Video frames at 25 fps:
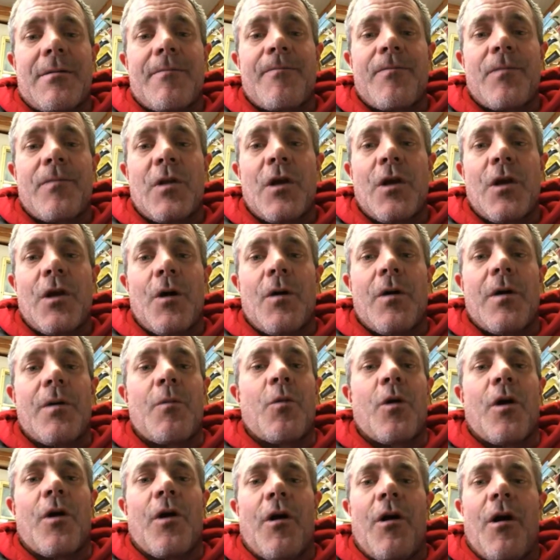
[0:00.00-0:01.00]
Yeah.
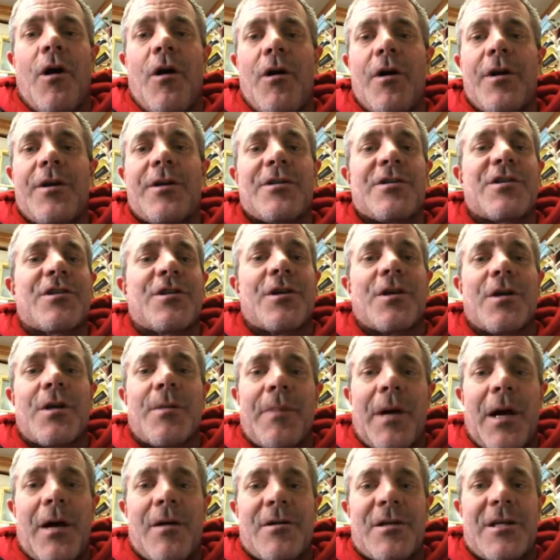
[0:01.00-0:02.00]
And we're all concerned
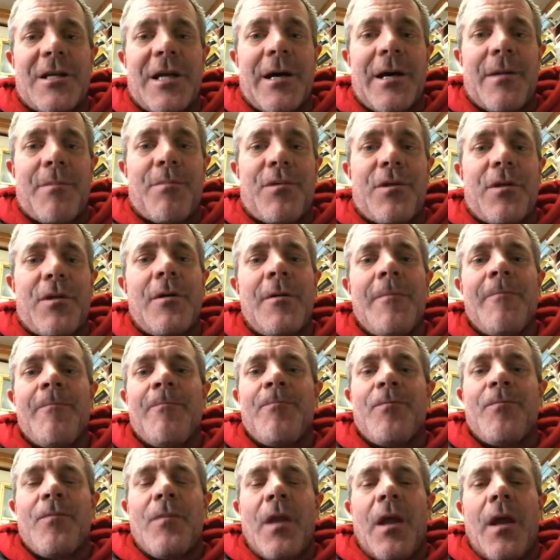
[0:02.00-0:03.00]
about
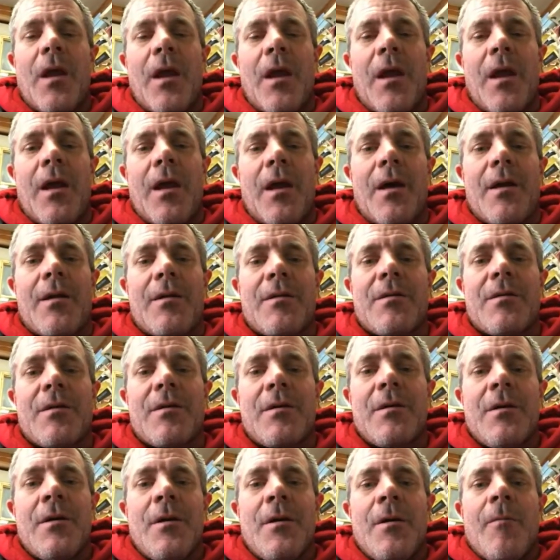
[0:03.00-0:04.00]
depth. Yeah. And
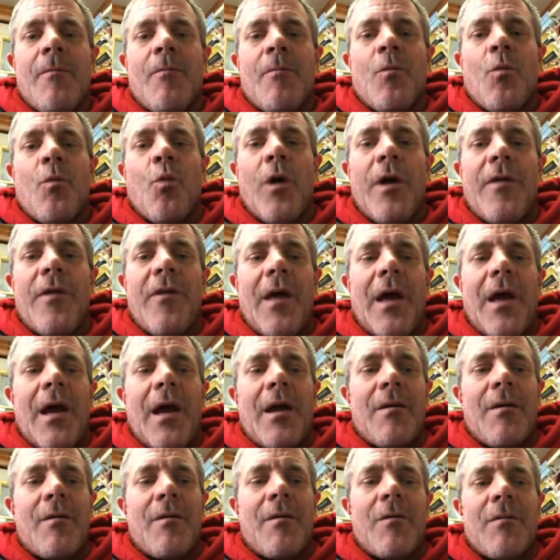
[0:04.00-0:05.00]
when
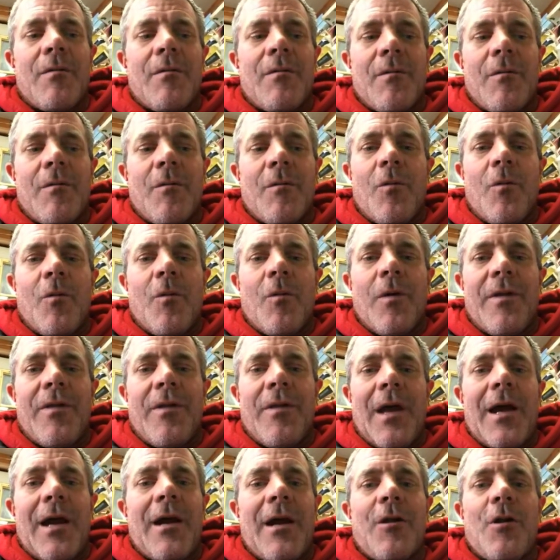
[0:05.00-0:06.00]
that
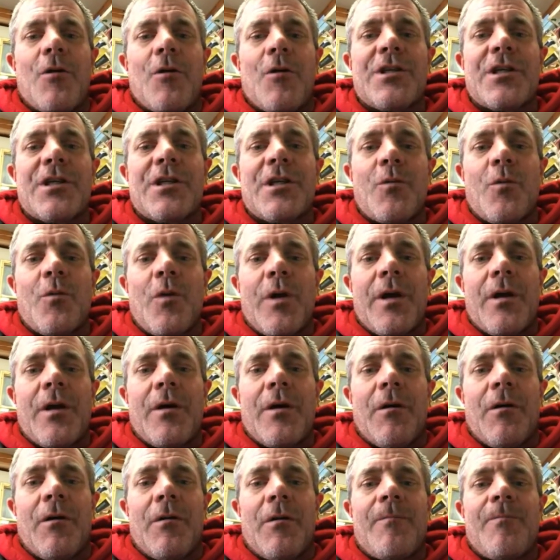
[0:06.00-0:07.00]
closing
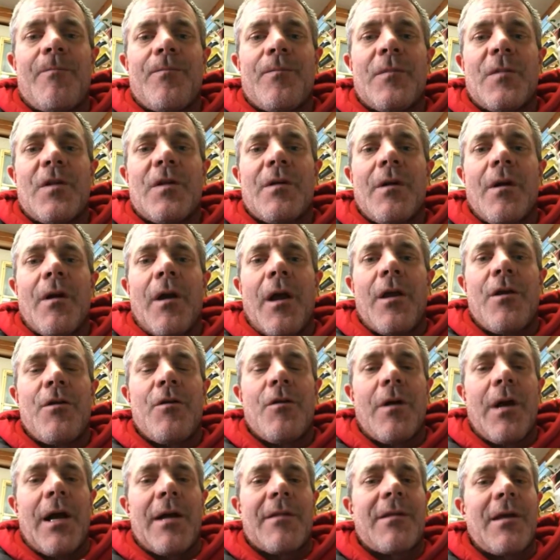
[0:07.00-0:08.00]
wheel and
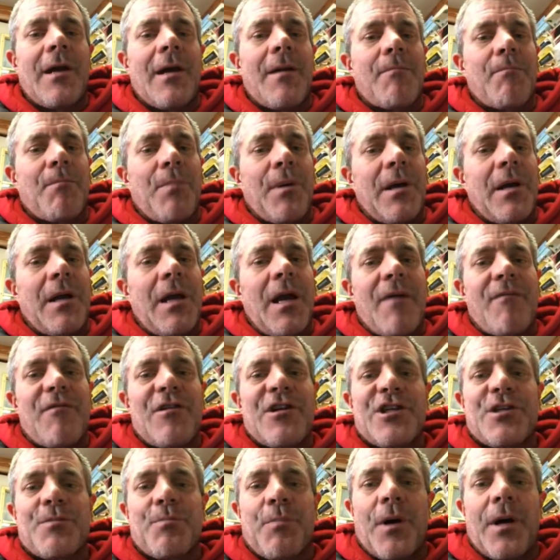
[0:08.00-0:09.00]
you got that big
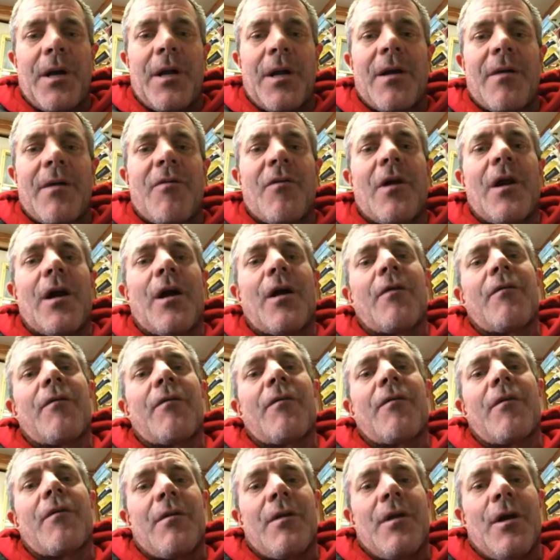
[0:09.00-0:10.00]
heavy spring in there,
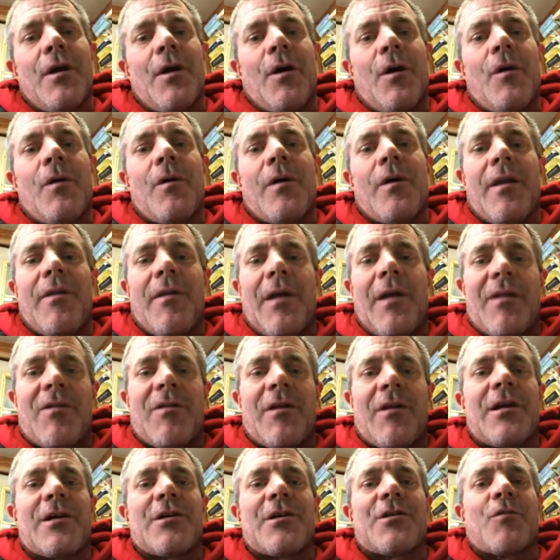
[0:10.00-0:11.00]
and
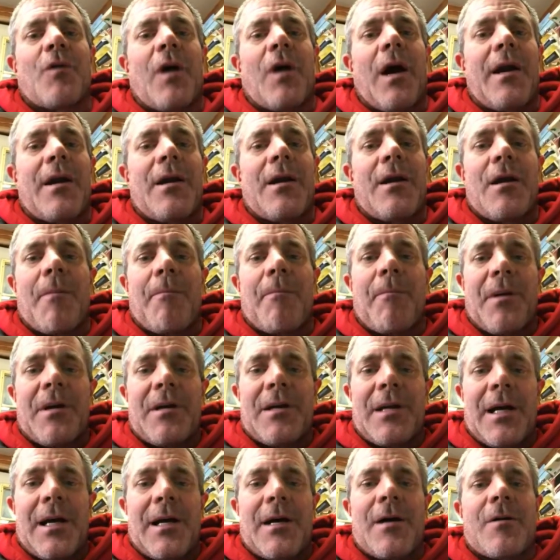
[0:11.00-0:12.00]
that thing is riding up and
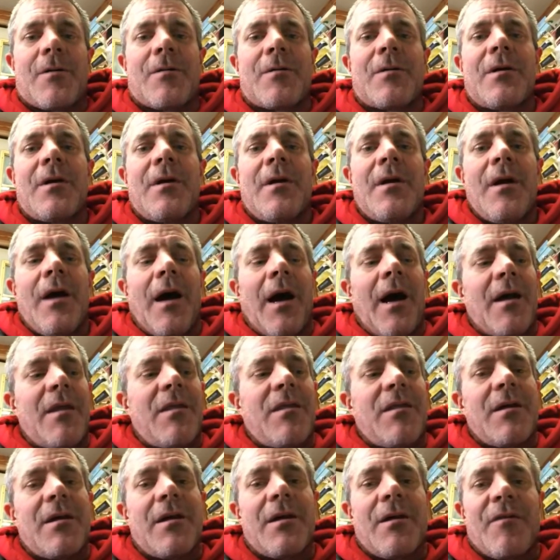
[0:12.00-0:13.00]
down,
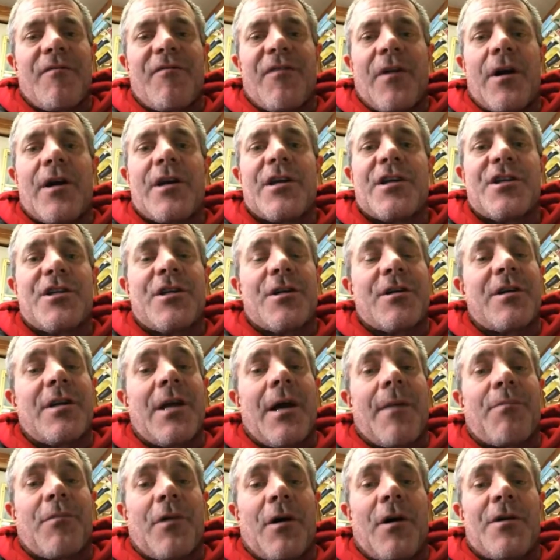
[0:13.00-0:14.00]
I think it varies your
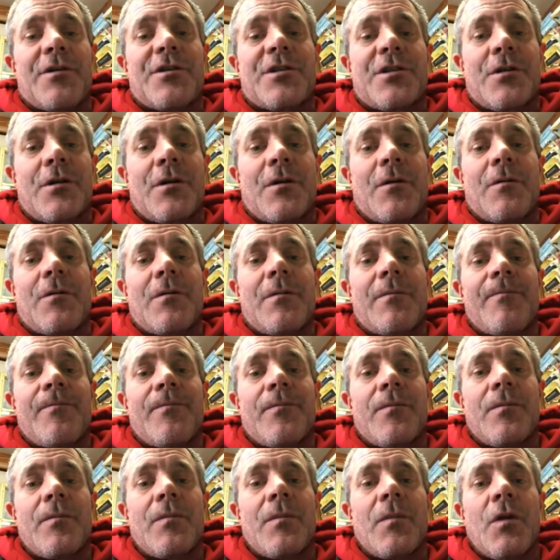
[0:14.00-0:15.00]
depth also.
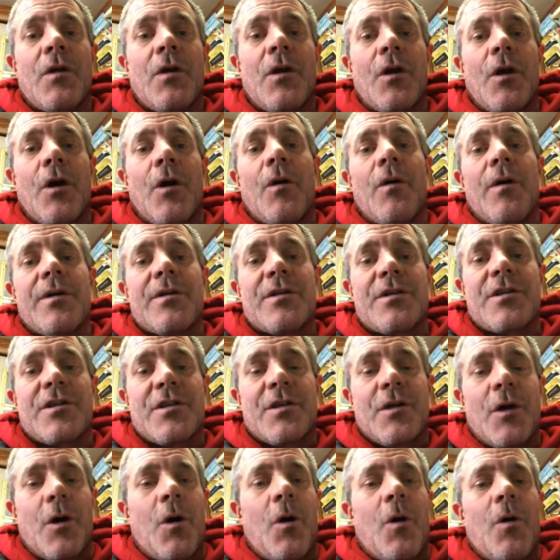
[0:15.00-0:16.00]
Oh, yeah. And
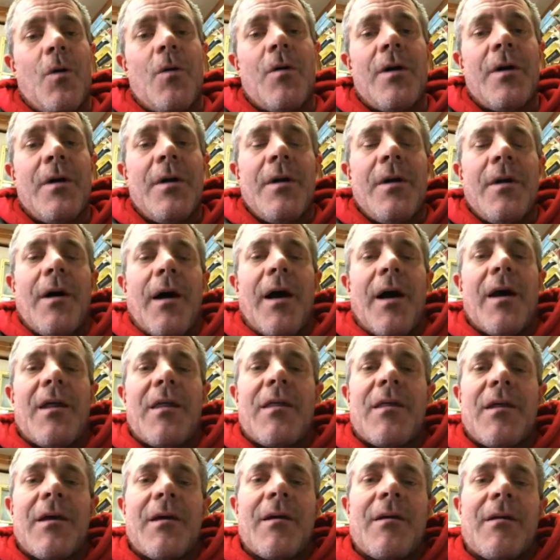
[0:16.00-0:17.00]
so I
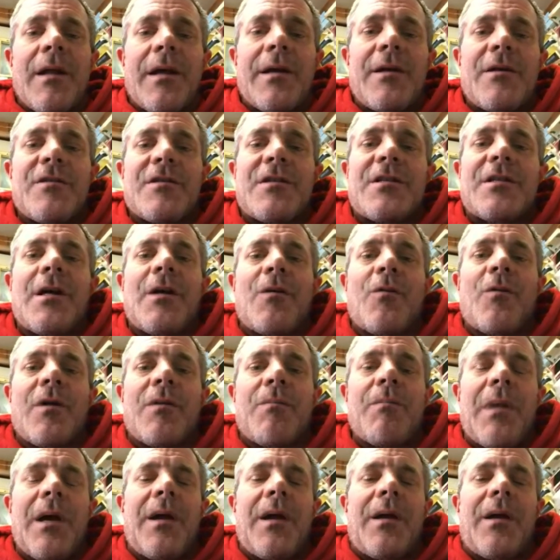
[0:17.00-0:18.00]
think, like you said,
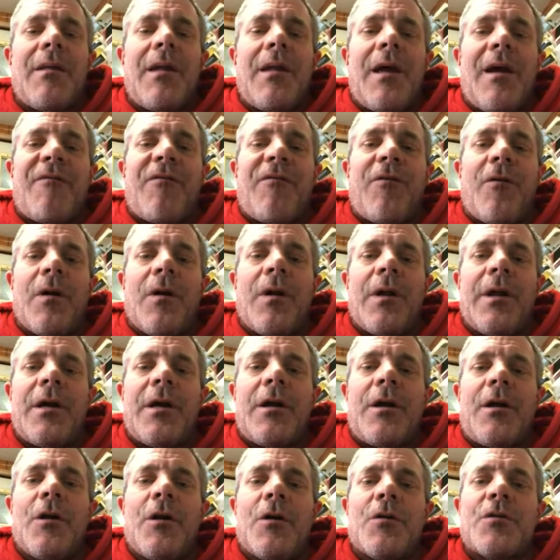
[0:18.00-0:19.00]
with making that
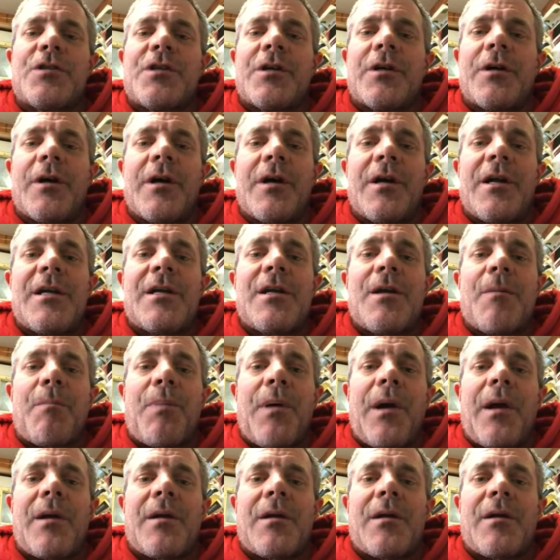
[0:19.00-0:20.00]
4-link closer and
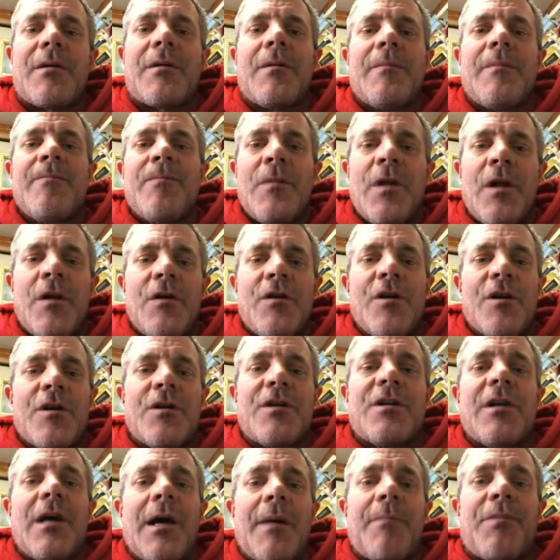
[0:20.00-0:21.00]
independent, your
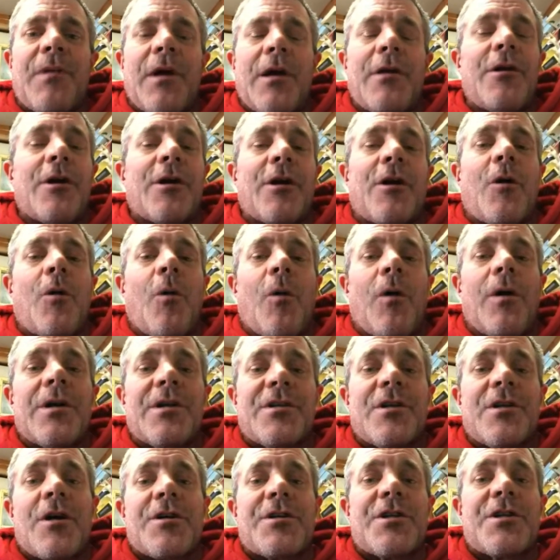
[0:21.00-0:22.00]
depth on your corn
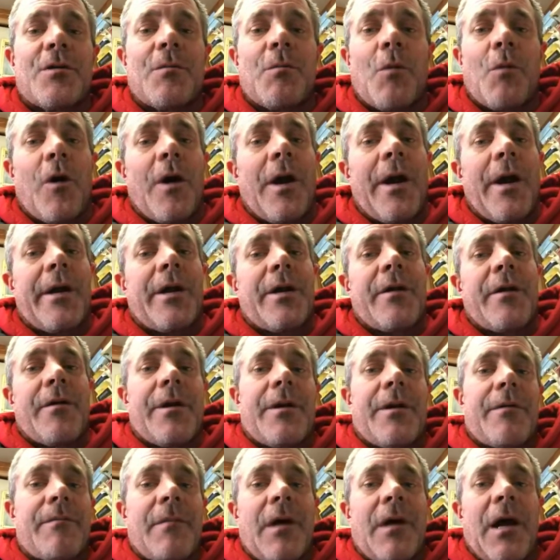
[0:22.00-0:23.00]
is also more
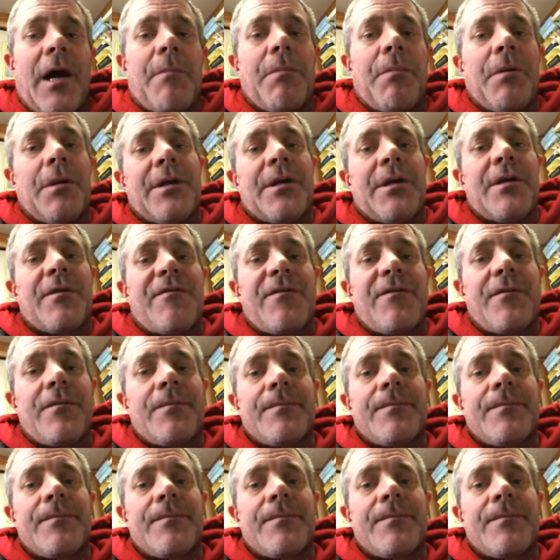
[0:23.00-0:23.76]
accurate, I believe.